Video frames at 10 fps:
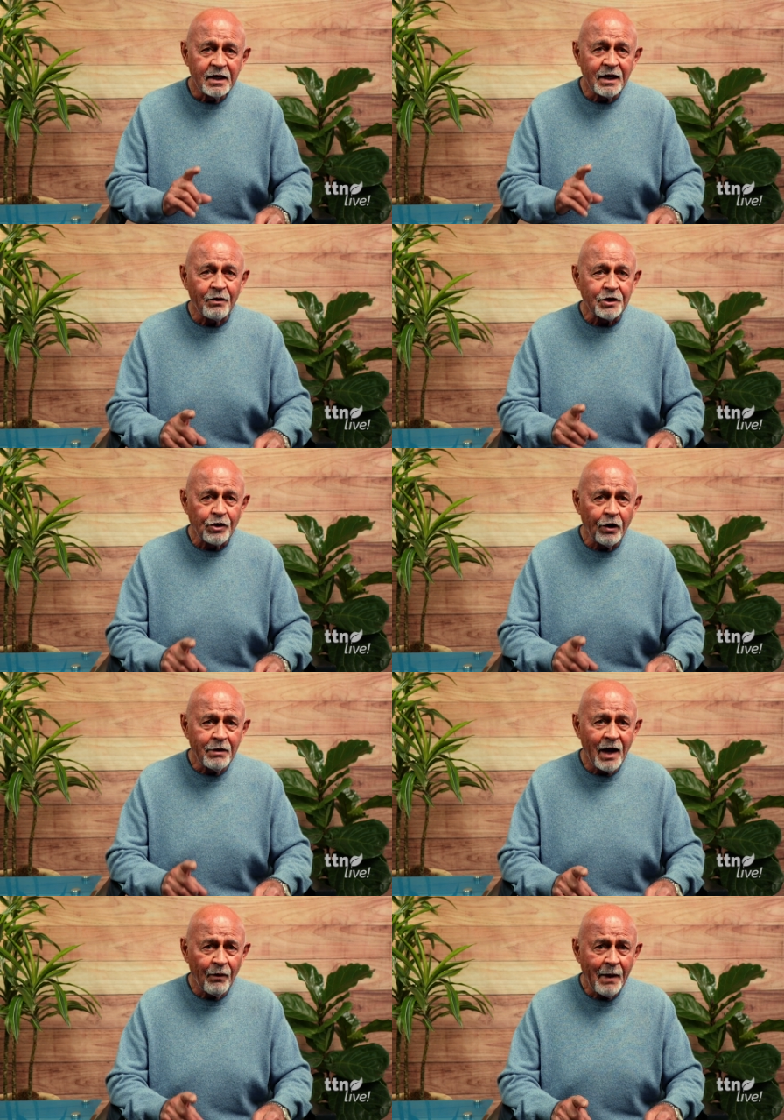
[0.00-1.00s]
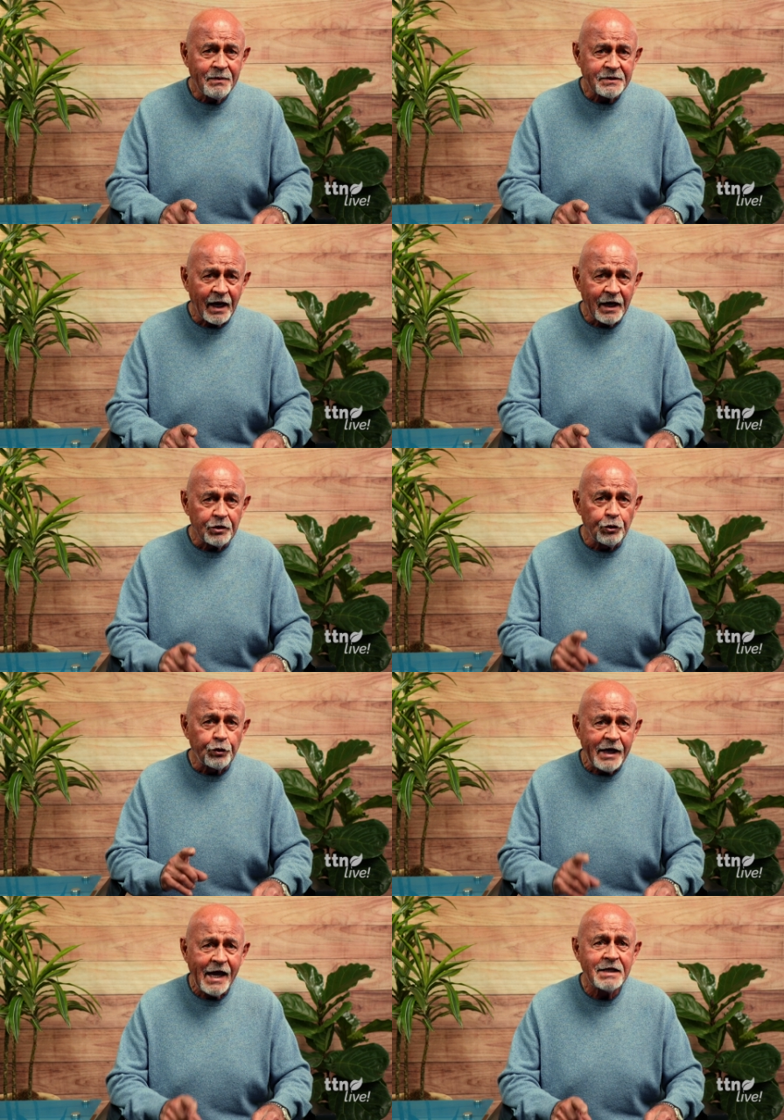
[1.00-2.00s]
Now, when you go to my website,
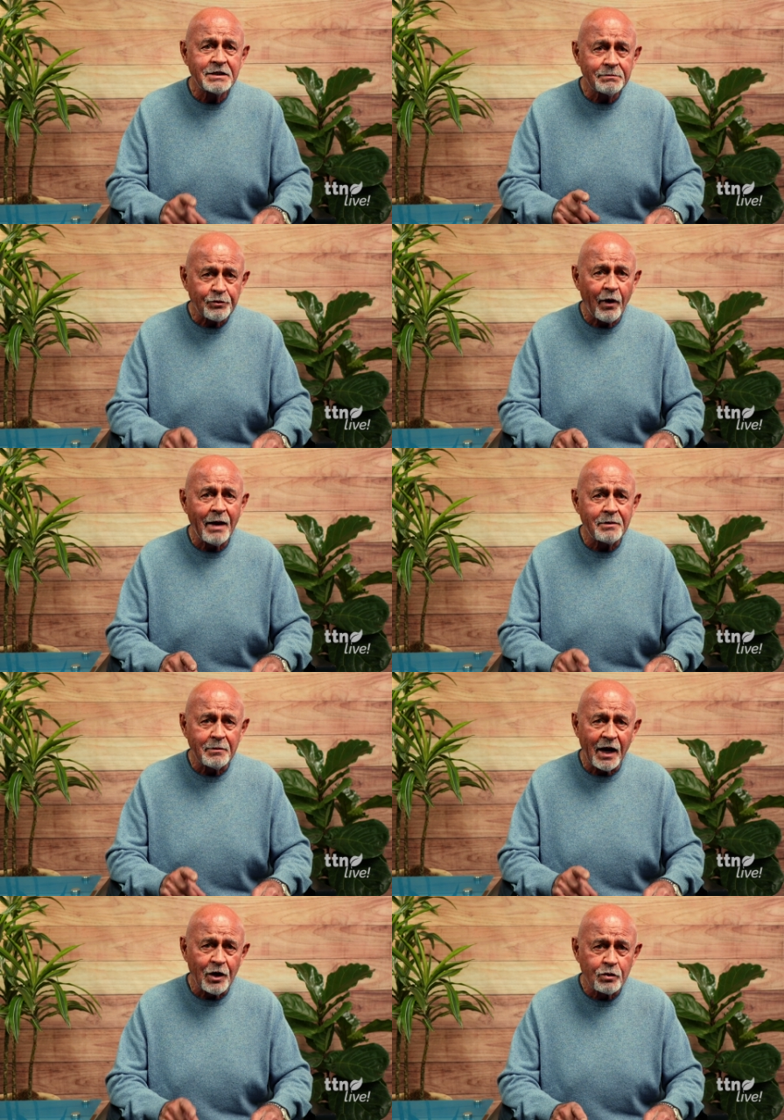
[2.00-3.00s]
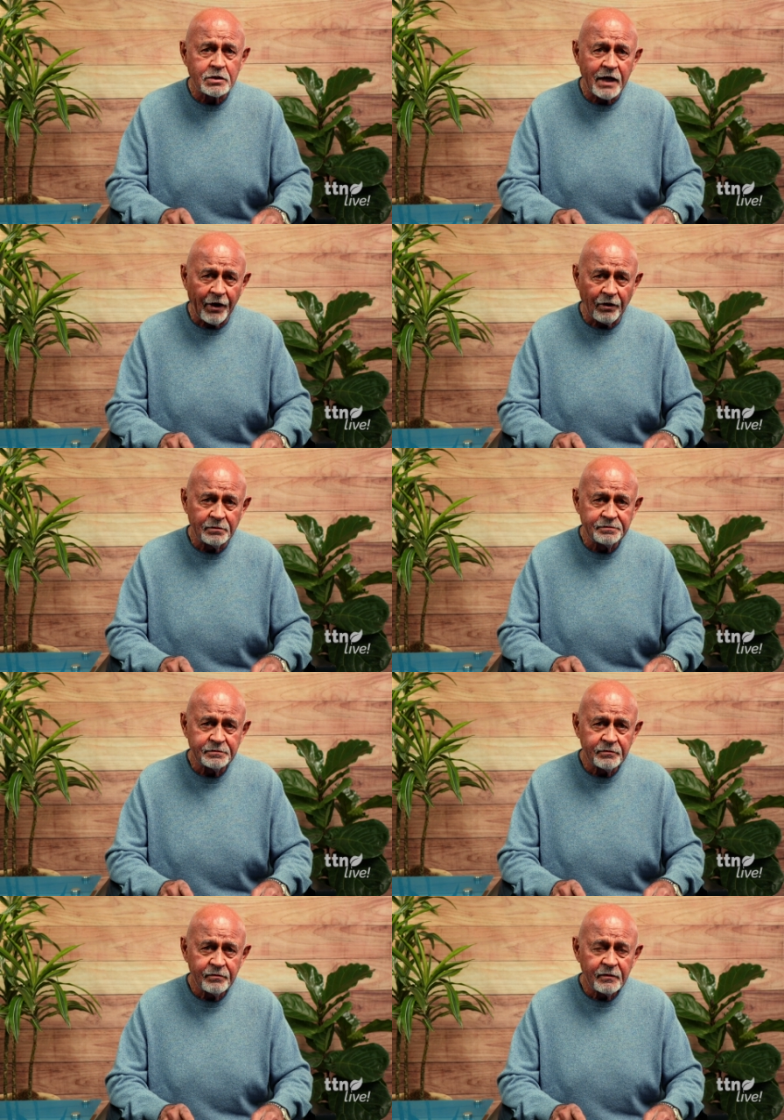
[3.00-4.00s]
you can subscribe to my newsletter.
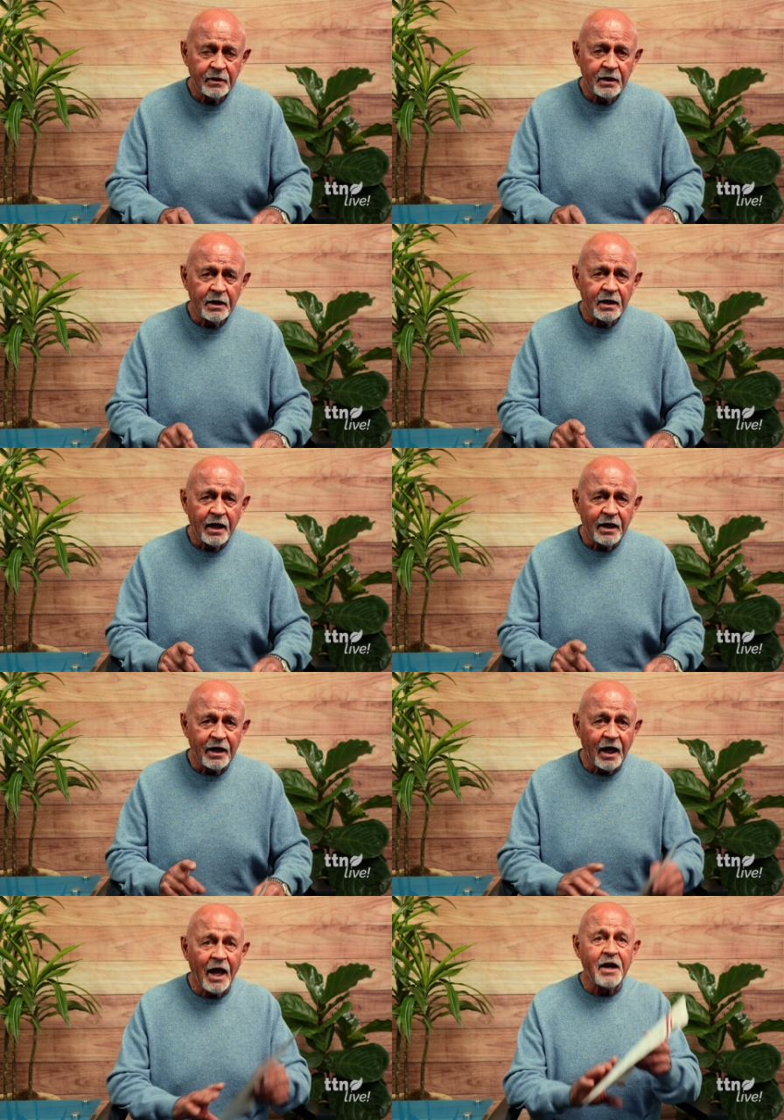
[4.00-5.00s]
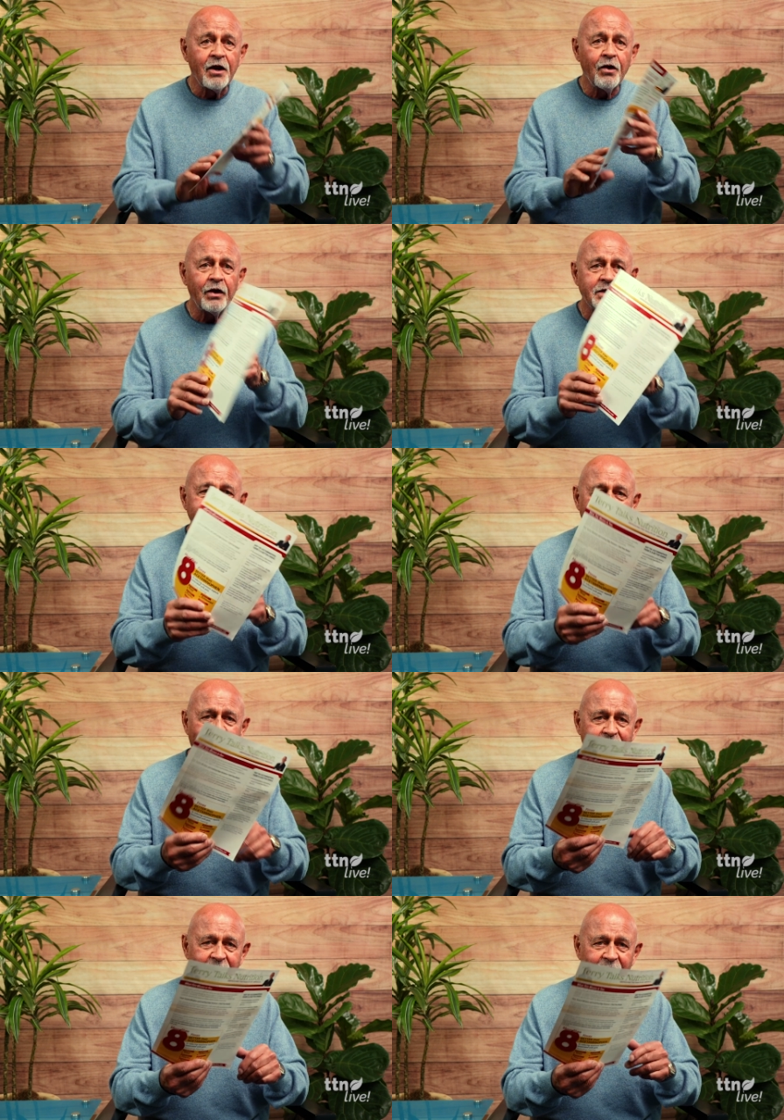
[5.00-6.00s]
And here is a
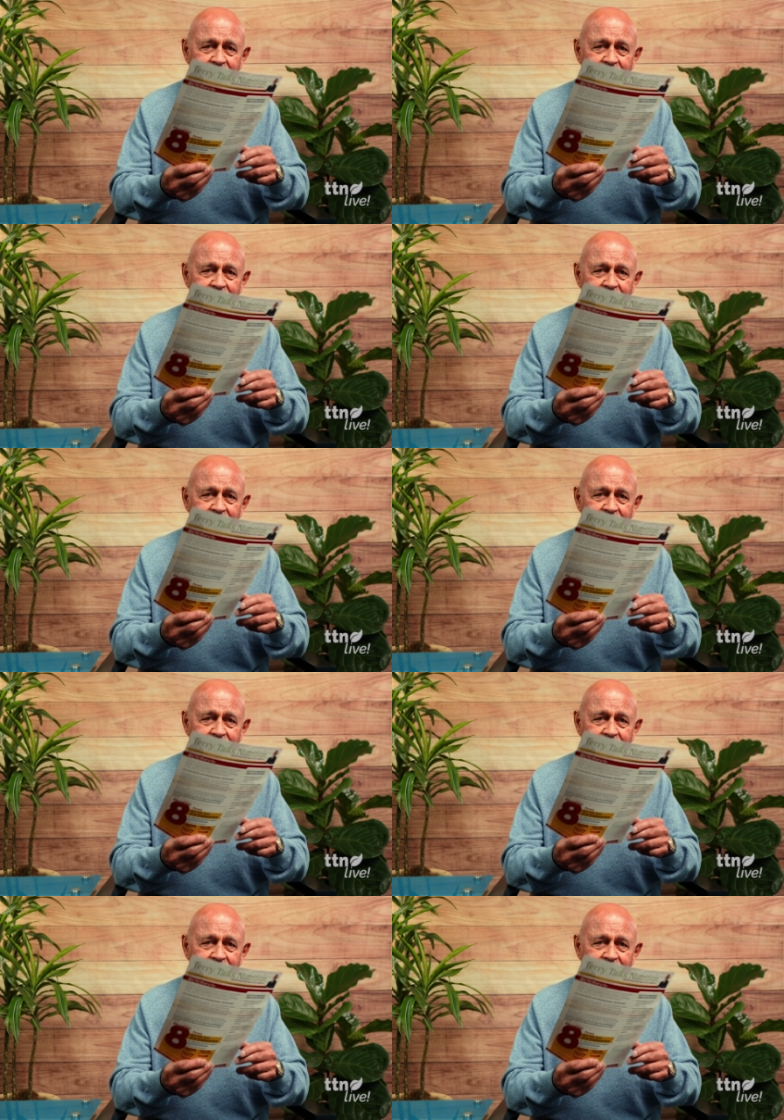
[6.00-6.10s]
copy